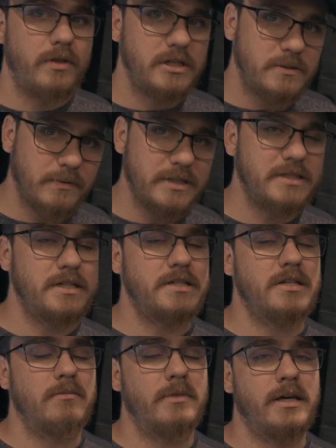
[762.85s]
the split
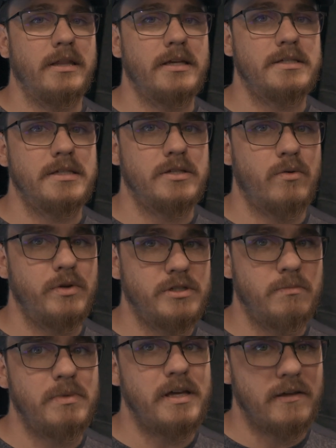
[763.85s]
system like this is going
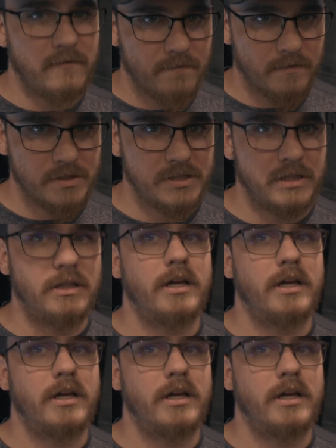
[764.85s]
to be efficient,